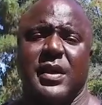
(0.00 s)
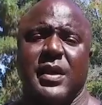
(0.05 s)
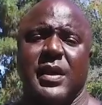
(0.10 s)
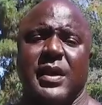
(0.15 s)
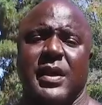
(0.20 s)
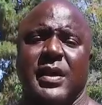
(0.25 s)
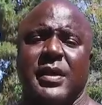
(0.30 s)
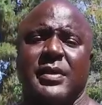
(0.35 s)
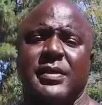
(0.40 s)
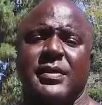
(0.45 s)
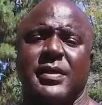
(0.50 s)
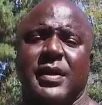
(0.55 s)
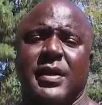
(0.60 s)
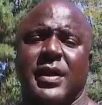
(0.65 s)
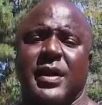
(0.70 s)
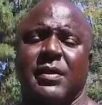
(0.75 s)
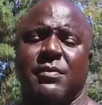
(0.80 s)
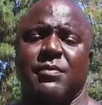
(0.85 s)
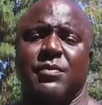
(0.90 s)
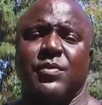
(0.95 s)
and
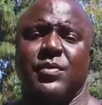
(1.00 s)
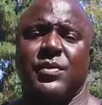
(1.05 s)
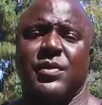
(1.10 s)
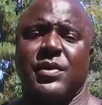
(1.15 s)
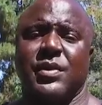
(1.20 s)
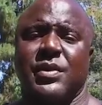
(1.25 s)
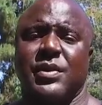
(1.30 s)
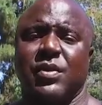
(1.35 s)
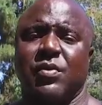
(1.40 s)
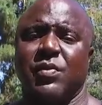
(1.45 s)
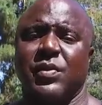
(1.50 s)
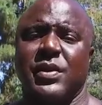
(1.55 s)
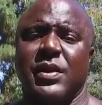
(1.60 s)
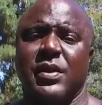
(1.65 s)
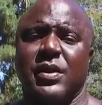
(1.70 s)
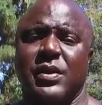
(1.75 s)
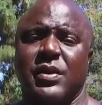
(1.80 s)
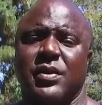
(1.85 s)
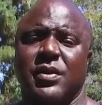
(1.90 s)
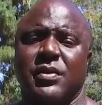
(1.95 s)
um, as soon as
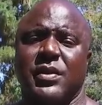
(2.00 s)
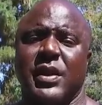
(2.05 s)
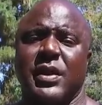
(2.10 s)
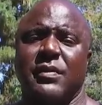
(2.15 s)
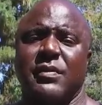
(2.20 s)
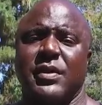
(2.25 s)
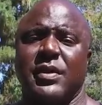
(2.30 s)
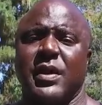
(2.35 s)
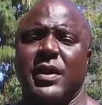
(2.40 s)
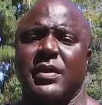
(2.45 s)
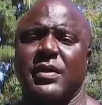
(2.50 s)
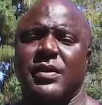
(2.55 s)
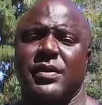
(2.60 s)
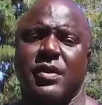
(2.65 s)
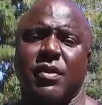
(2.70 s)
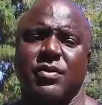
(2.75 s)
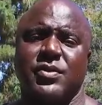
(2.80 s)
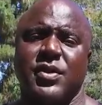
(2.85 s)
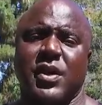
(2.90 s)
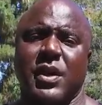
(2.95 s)
he, you know, they, they
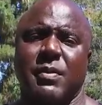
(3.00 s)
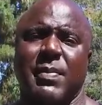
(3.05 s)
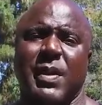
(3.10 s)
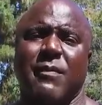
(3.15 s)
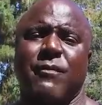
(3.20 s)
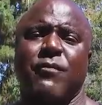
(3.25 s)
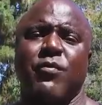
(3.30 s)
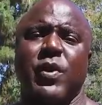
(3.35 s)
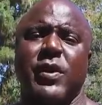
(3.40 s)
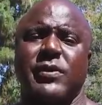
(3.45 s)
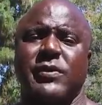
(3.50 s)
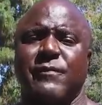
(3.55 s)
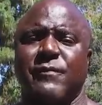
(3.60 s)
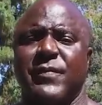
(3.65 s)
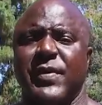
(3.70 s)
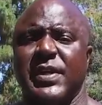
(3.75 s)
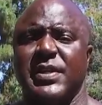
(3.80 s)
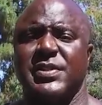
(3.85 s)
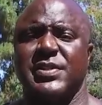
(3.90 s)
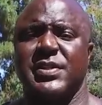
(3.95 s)
started talking about fresh
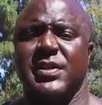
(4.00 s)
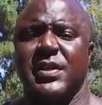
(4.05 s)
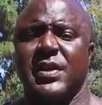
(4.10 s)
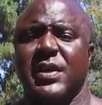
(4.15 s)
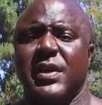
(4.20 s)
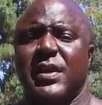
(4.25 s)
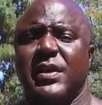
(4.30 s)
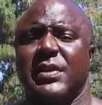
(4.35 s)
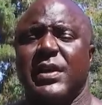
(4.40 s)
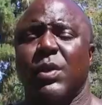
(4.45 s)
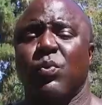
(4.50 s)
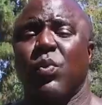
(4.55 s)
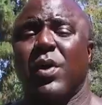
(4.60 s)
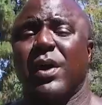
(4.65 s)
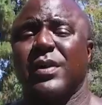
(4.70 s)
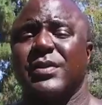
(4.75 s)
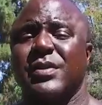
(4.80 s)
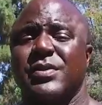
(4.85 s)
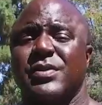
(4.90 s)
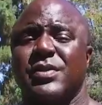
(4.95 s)
fish, they
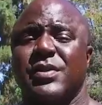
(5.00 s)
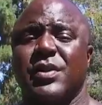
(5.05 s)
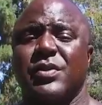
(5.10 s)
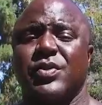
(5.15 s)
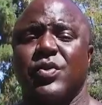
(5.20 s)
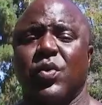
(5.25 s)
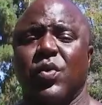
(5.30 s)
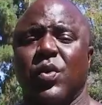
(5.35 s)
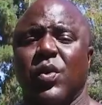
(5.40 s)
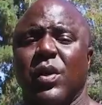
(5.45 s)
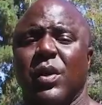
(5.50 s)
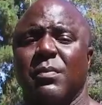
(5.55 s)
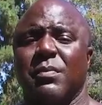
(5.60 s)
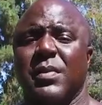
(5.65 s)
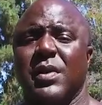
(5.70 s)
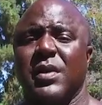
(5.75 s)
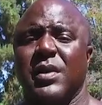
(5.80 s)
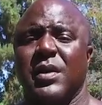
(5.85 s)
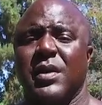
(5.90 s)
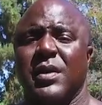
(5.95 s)
walked into the
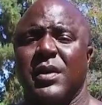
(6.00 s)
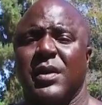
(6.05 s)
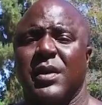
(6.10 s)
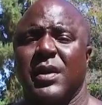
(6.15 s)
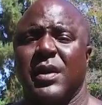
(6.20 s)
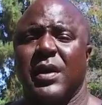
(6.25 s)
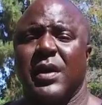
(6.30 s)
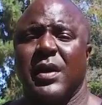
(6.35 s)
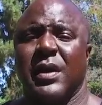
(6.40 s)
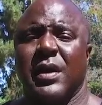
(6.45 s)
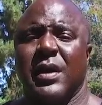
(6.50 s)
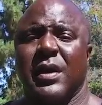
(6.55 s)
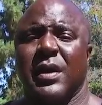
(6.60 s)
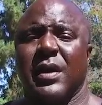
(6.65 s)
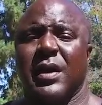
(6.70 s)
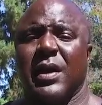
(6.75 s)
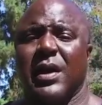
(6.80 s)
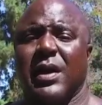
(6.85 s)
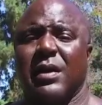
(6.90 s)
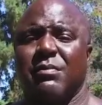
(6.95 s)
dorm,
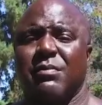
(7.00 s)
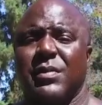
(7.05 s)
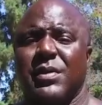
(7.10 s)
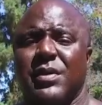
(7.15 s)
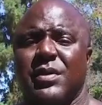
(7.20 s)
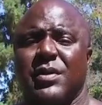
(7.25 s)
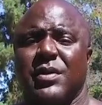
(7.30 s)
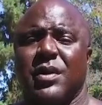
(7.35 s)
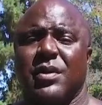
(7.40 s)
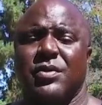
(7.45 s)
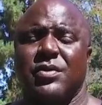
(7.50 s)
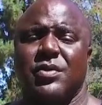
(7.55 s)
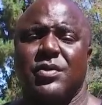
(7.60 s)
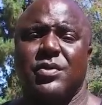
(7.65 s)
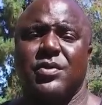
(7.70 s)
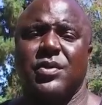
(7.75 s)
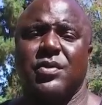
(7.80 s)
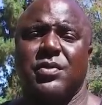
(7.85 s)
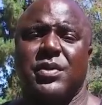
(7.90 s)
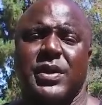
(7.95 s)
um, you know, you,
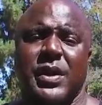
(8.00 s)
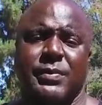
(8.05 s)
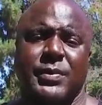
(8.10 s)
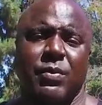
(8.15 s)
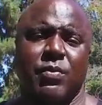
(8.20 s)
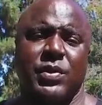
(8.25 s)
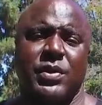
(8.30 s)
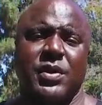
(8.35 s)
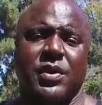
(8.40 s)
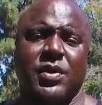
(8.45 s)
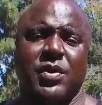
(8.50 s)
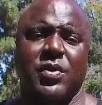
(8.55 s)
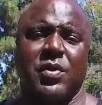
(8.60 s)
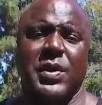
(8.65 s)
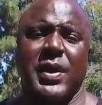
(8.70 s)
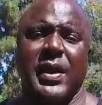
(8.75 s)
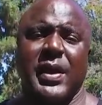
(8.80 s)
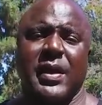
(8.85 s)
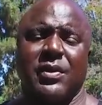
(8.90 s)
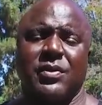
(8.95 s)
you, knew something was going to
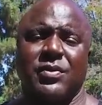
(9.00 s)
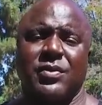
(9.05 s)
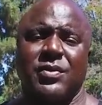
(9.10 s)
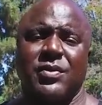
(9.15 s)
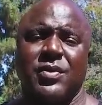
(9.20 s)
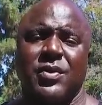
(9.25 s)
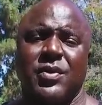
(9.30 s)
go down.